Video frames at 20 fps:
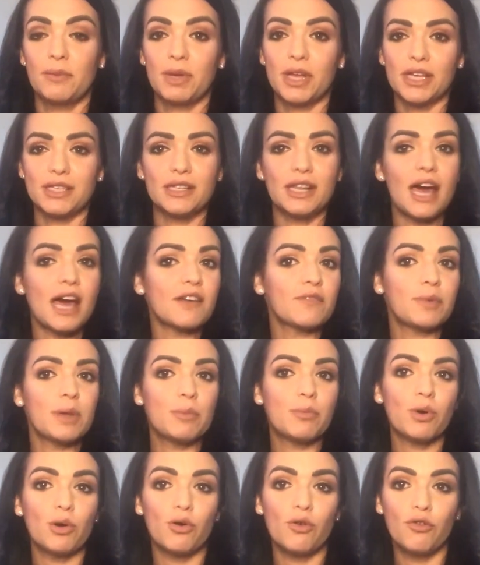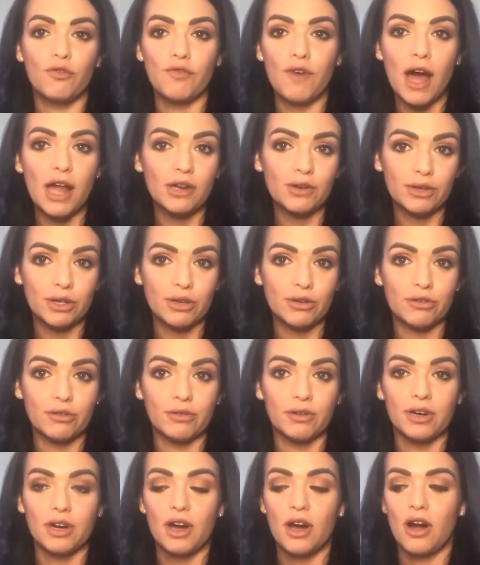because a lot of people who follow
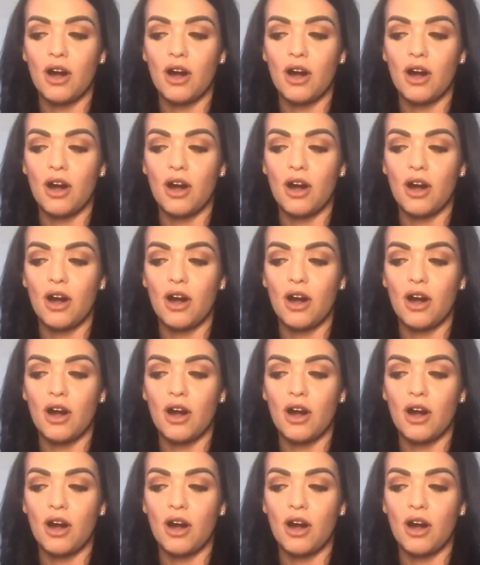you